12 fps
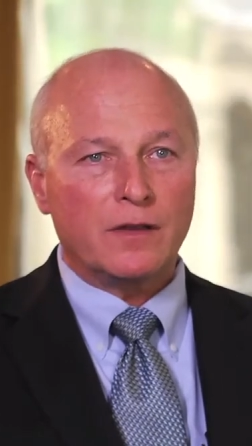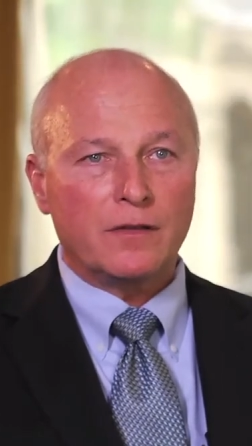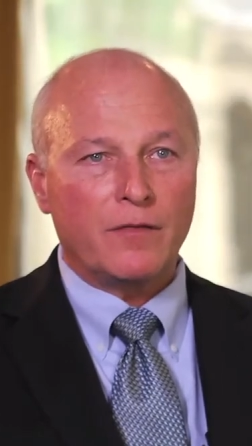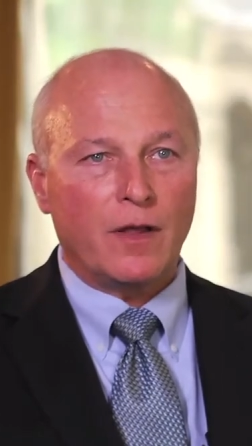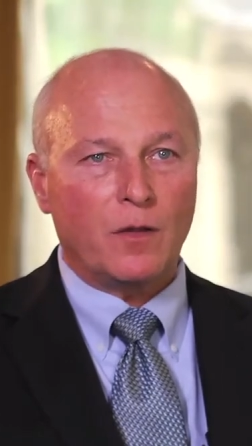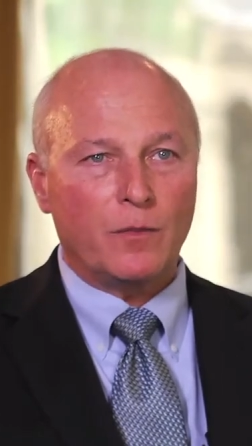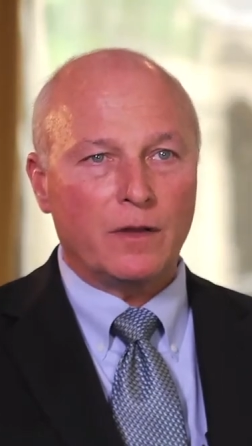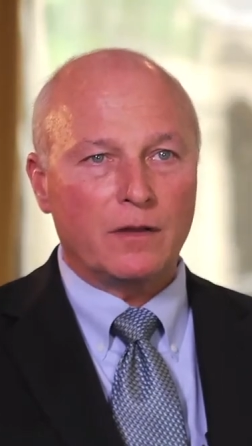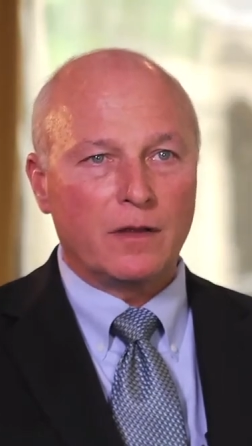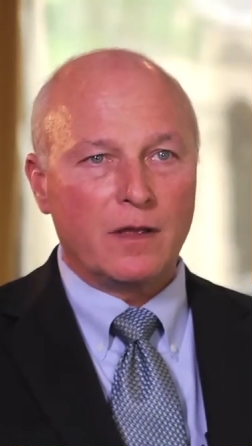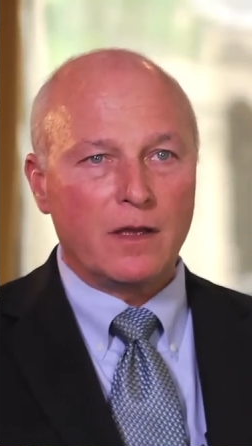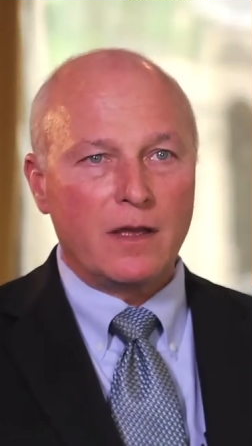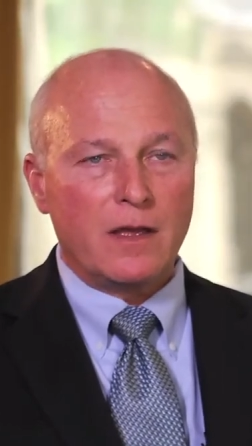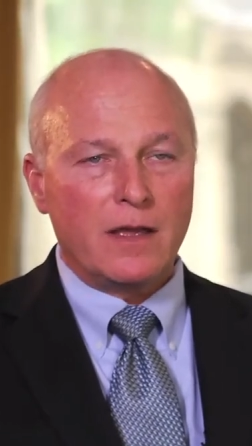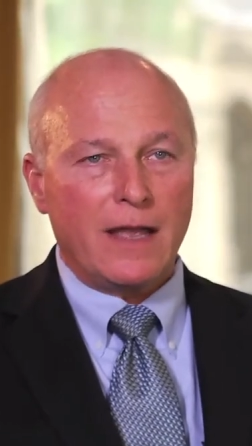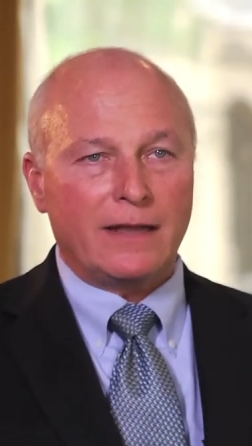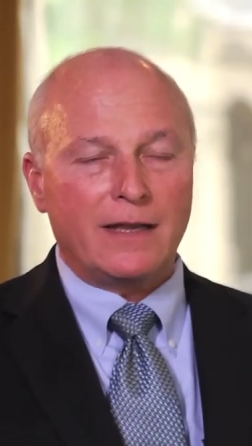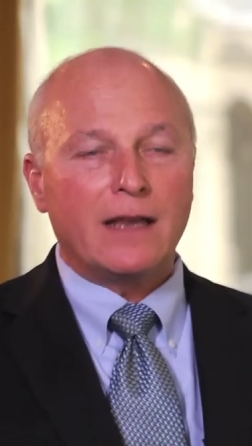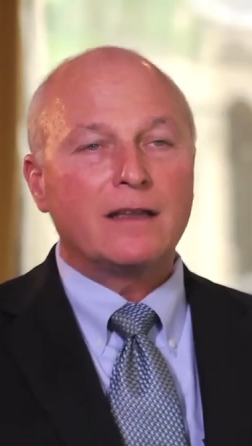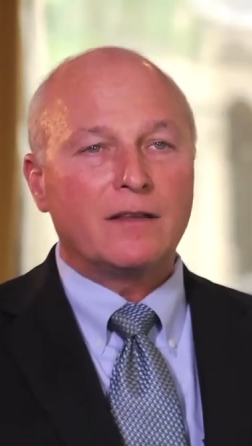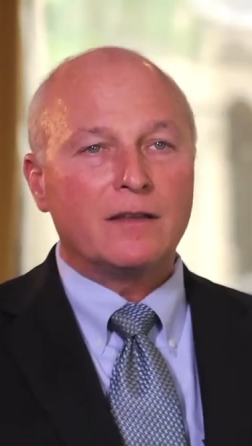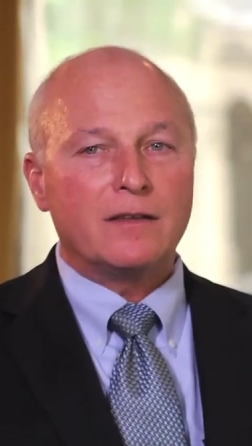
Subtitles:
in development. At the end of the